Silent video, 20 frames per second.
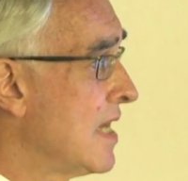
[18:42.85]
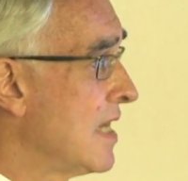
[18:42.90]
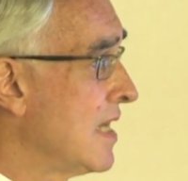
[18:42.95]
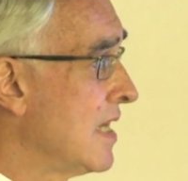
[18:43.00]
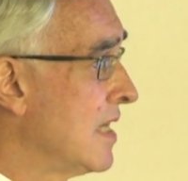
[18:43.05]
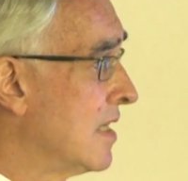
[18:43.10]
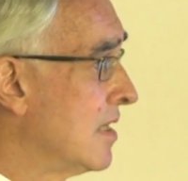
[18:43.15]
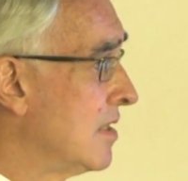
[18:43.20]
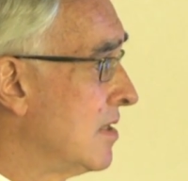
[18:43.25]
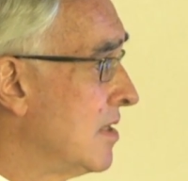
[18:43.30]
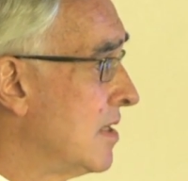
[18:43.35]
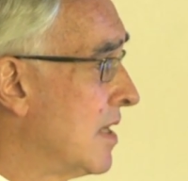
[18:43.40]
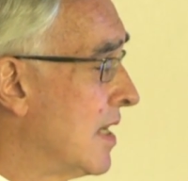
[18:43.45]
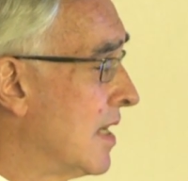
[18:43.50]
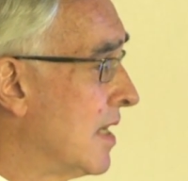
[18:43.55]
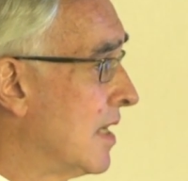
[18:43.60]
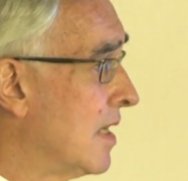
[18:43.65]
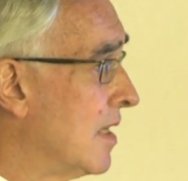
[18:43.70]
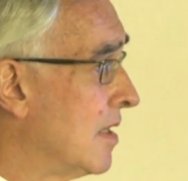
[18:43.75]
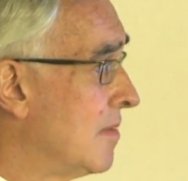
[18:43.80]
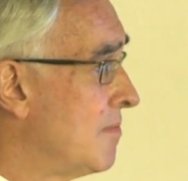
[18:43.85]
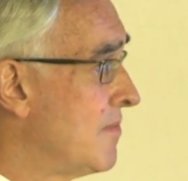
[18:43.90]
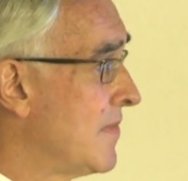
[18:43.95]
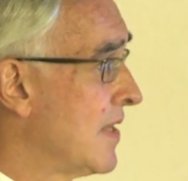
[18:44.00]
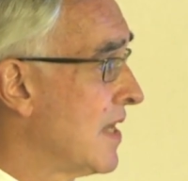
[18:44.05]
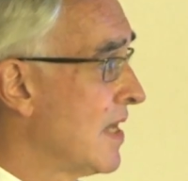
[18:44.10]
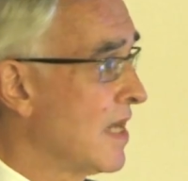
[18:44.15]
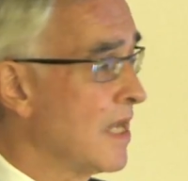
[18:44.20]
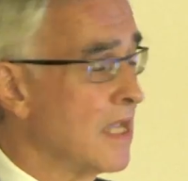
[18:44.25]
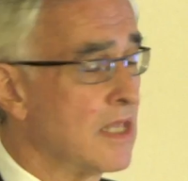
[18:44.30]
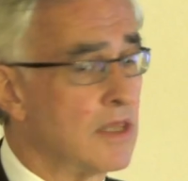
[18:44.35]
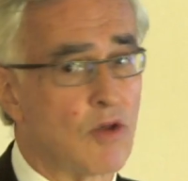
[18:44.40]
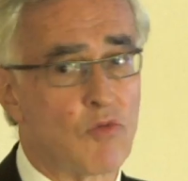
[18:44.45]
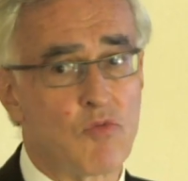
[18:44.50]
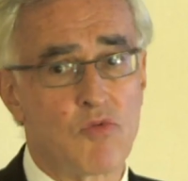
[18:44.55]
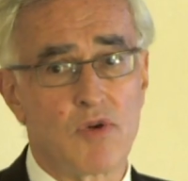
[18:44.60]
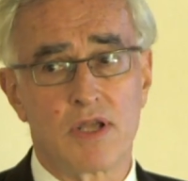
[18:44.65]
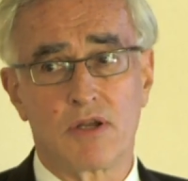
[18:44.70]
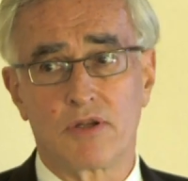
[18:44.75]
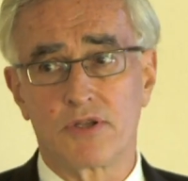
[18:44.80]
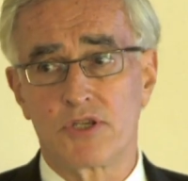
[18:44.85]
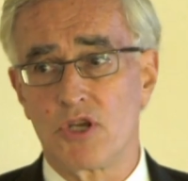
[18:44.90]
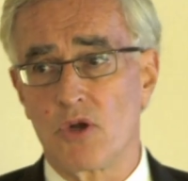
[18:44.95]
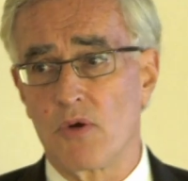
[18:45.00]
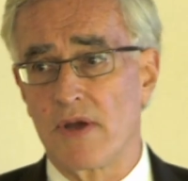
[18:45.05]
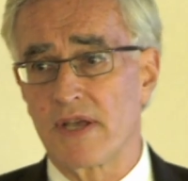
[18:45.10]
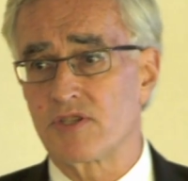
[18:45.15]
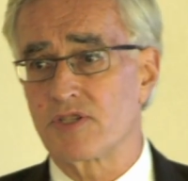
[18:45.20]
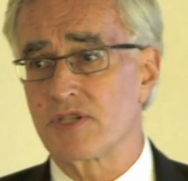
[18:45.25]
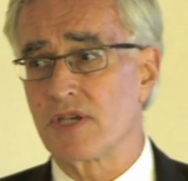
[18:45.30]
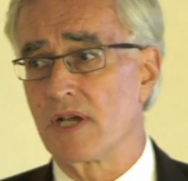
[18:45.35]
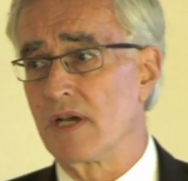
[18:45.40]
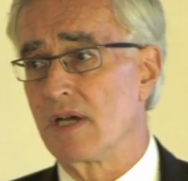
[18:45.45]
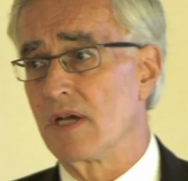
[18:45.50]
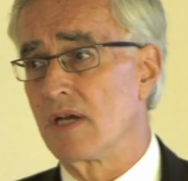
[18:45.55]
in the real U.S.